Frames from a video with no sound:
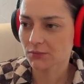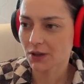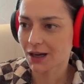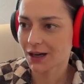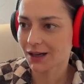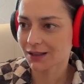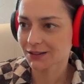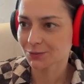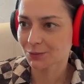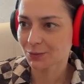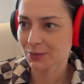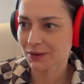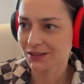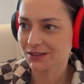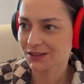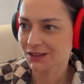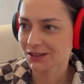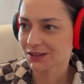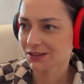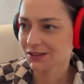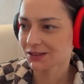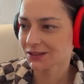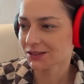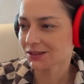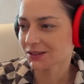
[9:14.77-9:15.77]

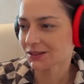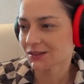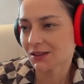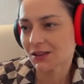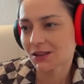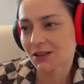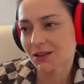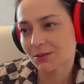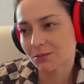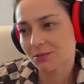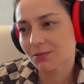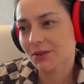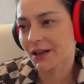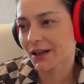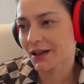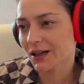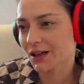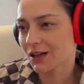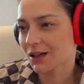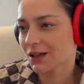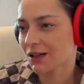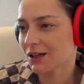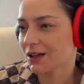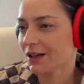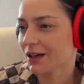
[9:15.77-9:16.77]
unpleasant
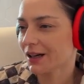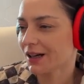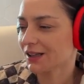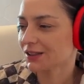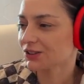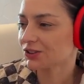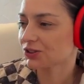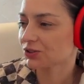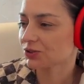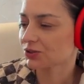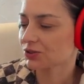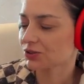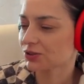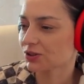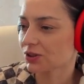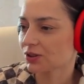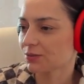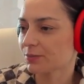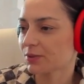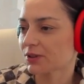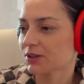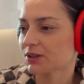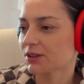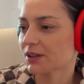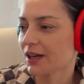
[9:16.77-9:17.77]
black has to
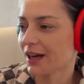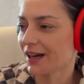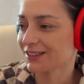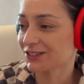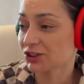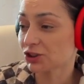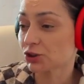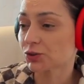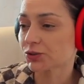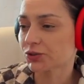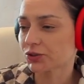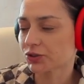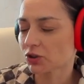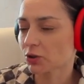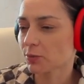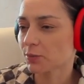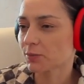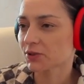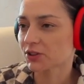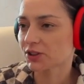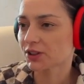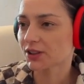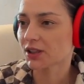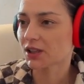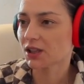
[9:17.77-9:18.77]
stop it had to stop
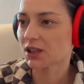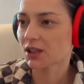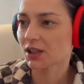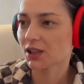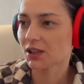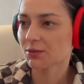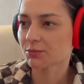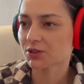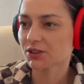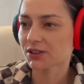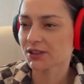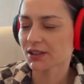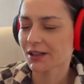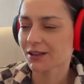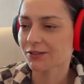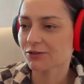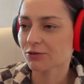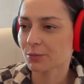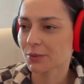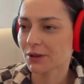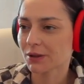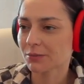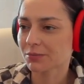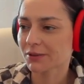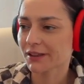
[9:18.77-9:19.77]
it uh,
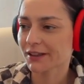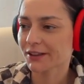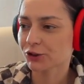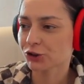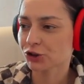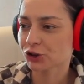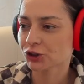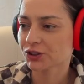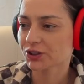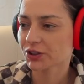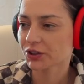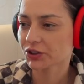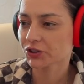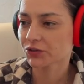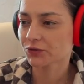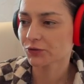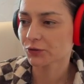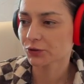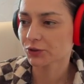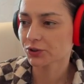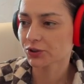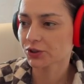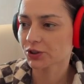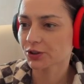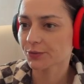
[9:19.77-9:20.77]
himself by playing g6
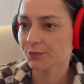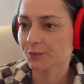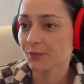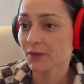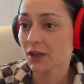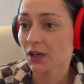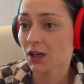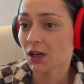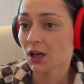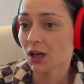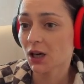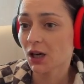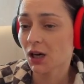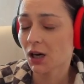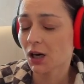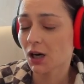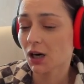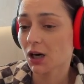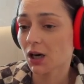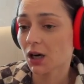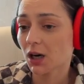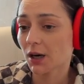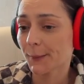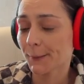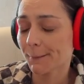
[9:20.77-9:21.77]
first
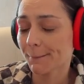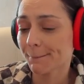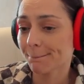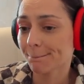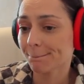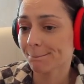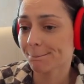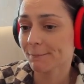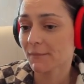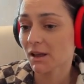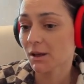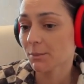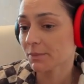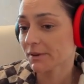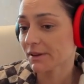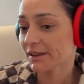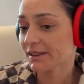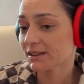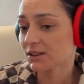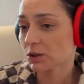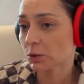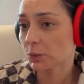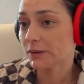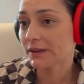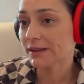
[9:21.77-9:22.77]
um, he
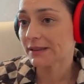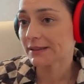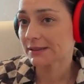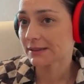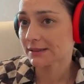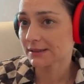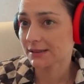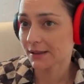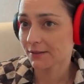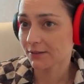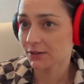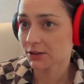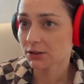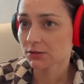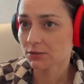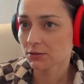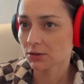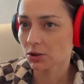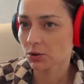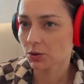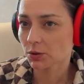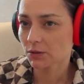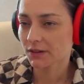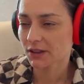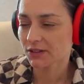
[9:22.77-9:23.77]
played queen c7
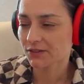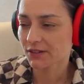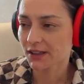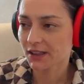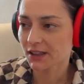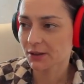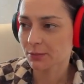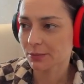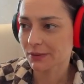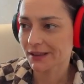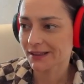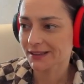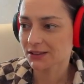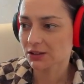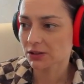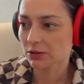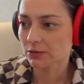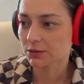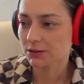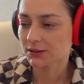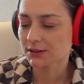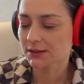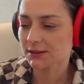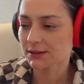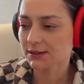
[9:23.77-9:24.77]
Loek Van Wely played
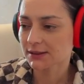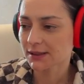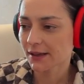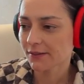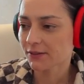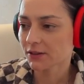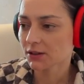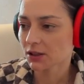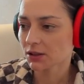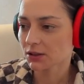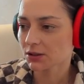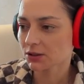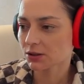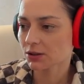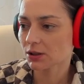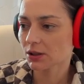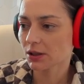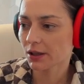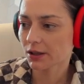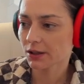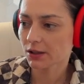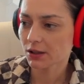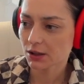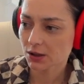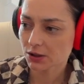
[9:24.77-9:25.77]
queen c7 and
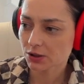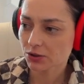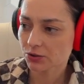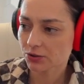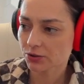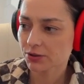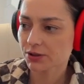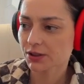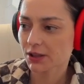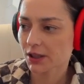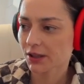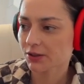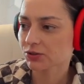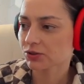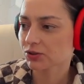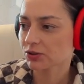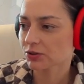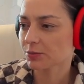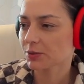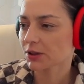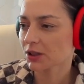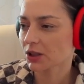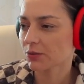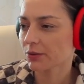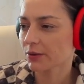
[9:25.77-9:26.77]
it turns out to
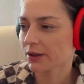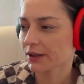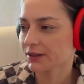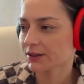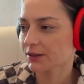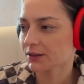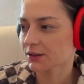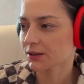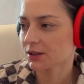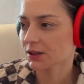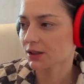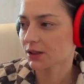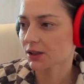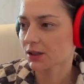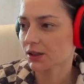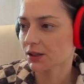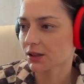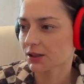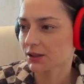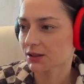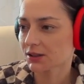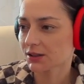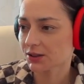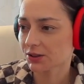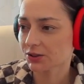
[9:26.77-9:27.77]
be quite uh,
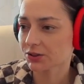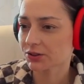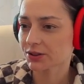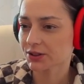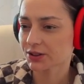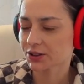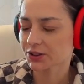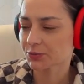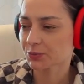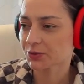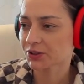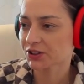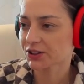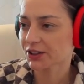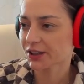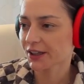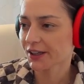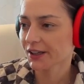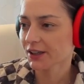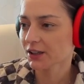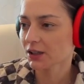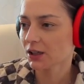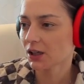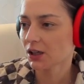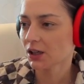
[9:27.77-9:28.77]
a serious
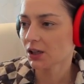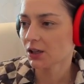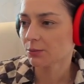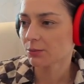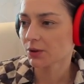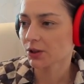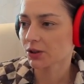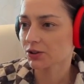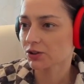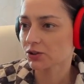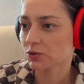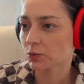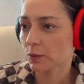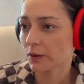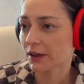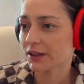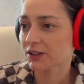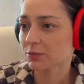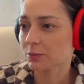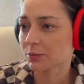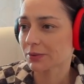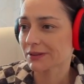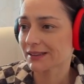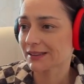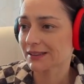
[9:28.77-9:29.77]
mistake because
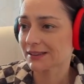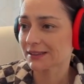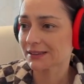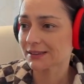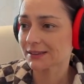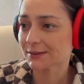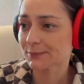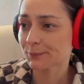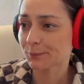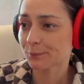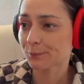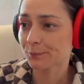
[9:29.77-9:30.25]
white plays